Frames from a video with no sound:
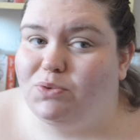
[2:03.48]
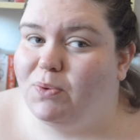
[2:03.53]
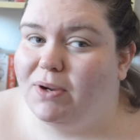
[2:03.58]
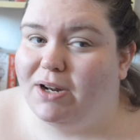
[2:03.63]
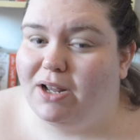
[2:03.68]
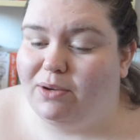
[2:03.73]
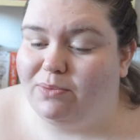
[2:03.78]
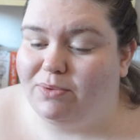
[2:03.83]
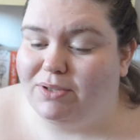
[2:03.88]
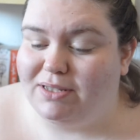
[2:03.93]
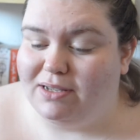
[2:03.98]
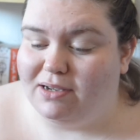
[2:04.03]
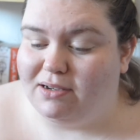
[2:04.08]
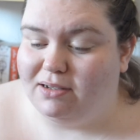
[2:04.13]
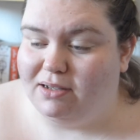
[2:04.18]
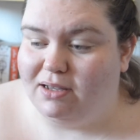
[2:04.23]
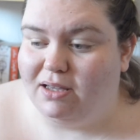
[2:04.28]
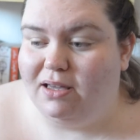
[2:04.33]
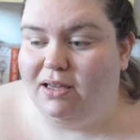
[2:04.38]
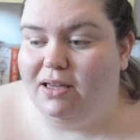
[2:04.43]
when I was
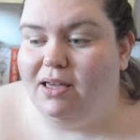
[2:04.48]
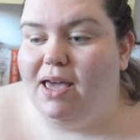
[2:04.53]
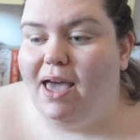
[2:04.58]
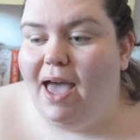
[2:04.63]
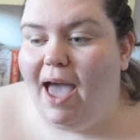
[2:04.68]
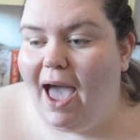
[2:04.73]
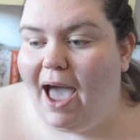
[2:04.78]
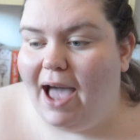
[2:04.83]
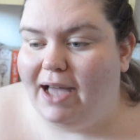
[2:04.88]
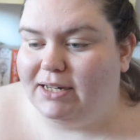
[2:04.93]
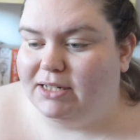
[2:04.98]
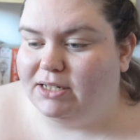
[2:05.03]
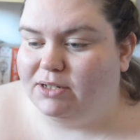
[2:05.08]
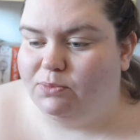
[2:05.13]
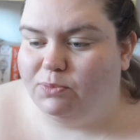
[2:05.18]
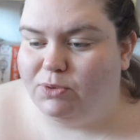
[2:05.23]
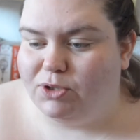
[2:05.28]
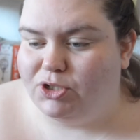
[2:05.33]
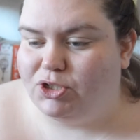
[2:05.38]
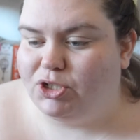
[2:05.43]
younger and
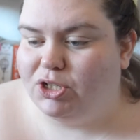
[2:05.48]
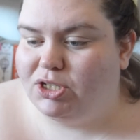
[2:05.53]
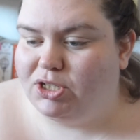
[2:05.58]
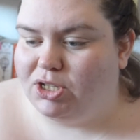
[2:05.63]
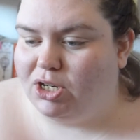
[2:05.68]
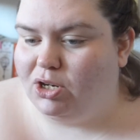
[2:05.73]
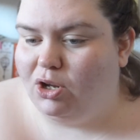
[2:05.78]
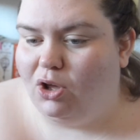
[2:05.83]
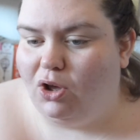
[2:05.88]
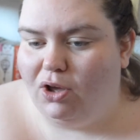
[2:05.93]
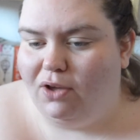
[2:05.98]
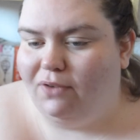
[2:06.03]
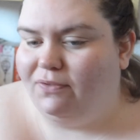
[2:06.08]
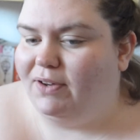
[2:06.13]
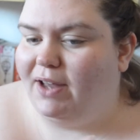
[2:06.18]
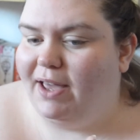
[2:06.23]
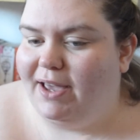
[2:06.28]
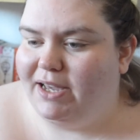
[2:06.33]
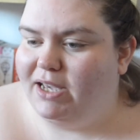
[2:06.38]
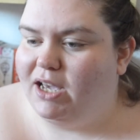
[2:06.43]
was just a lot of
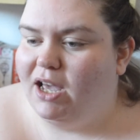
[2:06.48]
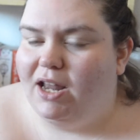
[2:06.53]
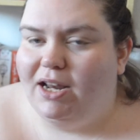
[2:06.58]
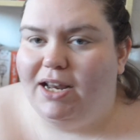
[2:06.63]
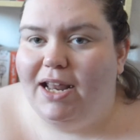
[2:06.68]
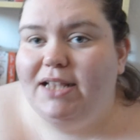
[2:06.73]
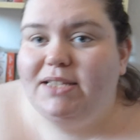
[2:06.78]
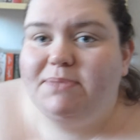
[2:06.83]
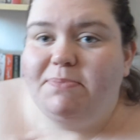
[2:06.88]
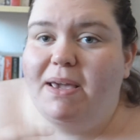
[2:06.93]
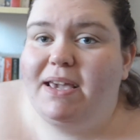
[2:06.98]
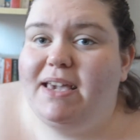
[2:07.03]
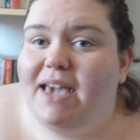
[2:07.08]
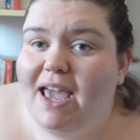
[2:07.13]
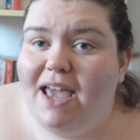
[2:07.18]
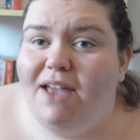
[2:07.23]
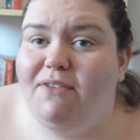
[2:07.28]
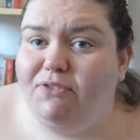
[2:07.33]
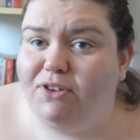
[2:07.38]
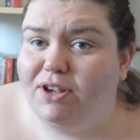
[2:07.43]
like, let's make
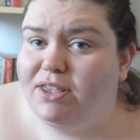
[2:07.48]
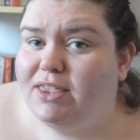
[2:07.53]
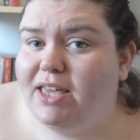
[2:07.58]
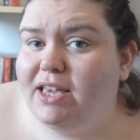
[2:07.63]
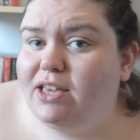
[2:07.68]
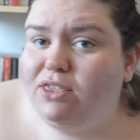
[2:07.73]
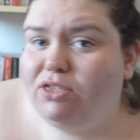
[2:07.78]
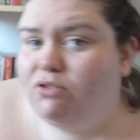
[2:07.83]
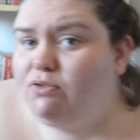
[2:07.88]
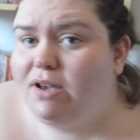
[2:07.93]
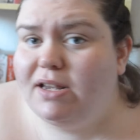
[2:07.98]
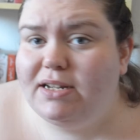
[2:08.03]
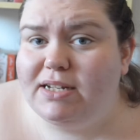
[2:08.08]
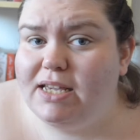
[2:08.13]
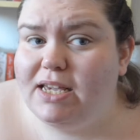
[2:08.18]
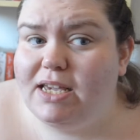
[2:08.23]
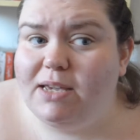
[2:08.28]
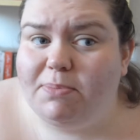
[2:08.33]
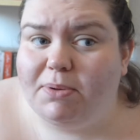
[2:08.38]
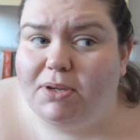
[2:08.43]
everything
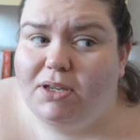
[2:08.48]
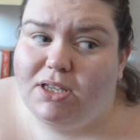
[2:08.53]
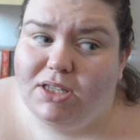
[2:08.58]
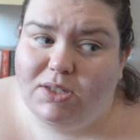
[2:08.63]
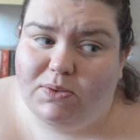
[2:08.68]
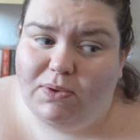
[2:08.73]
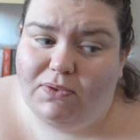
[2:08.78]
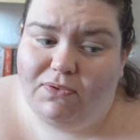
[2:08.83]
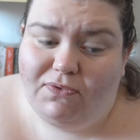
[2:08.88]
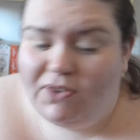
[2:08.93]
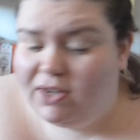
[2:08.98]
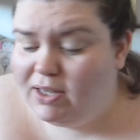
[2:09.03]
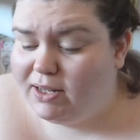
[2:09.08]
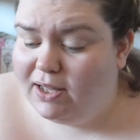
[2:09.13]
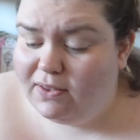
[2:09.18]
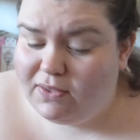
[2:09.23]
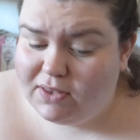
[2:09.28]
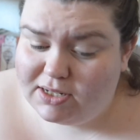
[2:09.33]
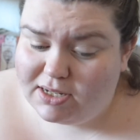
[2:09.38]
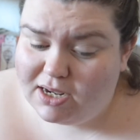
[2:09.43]
3D because we figured
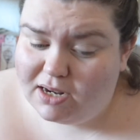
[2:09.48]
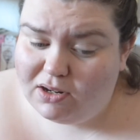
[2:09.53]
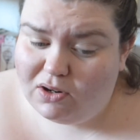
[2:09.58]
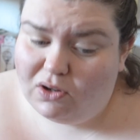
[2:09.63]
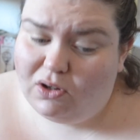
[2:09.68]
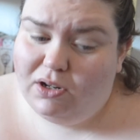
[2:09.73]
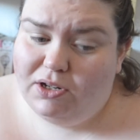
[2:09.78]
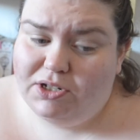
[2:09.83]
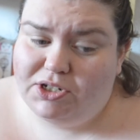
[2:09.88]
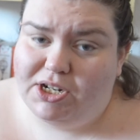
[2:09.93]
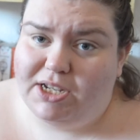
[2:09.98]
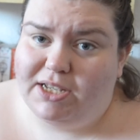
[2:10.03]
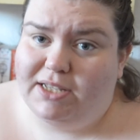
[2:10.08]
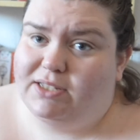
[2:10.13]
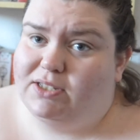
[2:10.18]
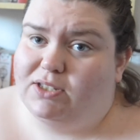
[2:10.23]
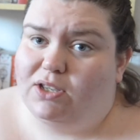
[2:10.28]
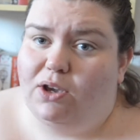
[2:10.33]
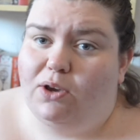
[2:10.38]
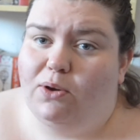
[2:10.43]
out the technology,
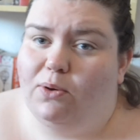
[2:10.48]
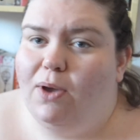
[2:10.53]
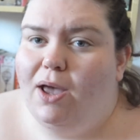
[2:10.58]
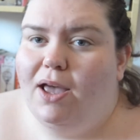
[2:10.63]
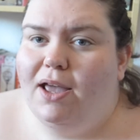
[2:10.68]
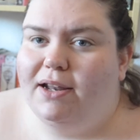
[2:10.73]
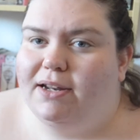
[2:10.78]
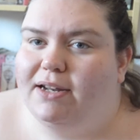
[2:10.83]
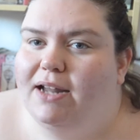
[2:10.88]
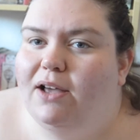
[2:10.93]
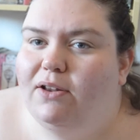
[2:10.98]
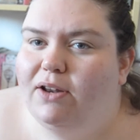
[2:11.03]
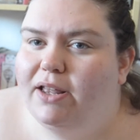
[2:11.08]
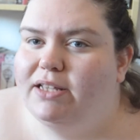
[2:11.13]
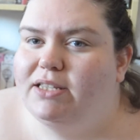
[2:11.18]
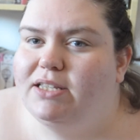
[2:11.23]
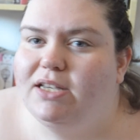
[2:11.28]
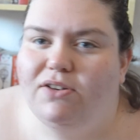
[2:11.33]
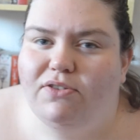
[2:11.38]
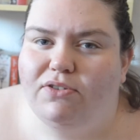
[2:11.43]
so now
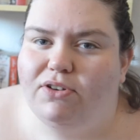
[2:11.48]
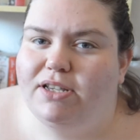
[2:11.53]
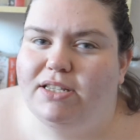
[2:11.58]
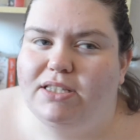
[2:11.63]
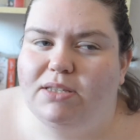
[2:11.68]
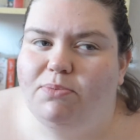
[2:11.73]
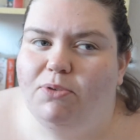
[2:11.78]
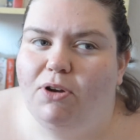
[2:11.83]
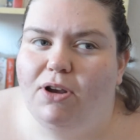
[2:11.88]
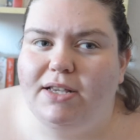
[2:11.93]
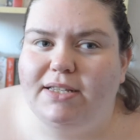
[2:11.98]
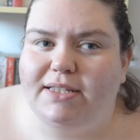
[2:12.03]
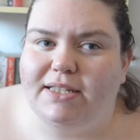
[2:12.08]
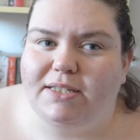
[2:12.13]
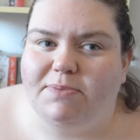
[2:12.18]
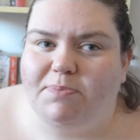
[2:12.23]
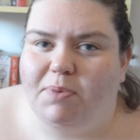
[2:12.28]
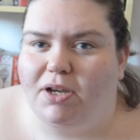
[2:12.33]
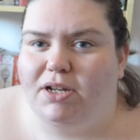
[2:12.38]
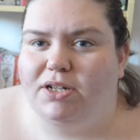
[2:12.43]
let's increase the prices
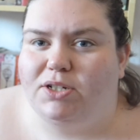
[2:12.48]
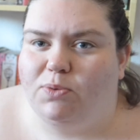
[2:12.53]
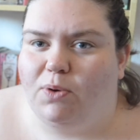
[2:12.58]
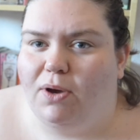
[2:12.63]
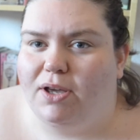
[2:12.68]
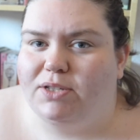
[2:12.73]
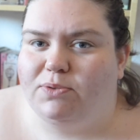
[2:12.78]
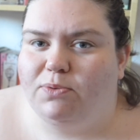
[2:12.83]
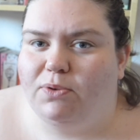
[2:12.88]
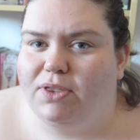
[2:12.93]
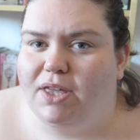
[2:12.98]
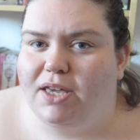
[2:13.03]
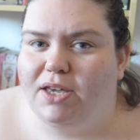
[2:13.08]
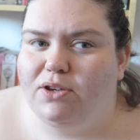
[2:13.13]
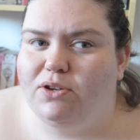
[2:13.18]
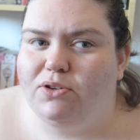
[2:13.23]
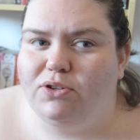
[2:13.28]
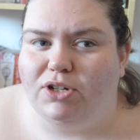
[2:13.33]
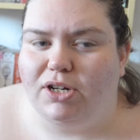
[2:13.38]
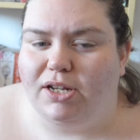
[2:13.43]
by twice what they
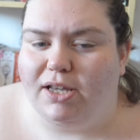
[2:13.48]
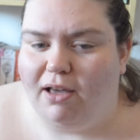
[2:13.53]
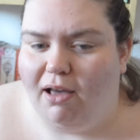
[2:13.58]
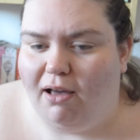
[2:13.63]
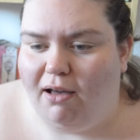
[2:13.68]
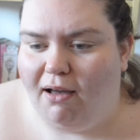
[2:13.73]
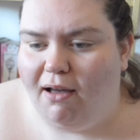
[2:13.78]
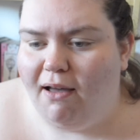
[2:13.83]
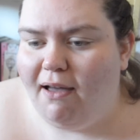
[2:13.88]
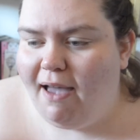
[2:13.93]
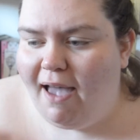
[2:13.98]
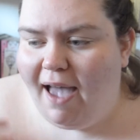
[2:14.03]
usually are,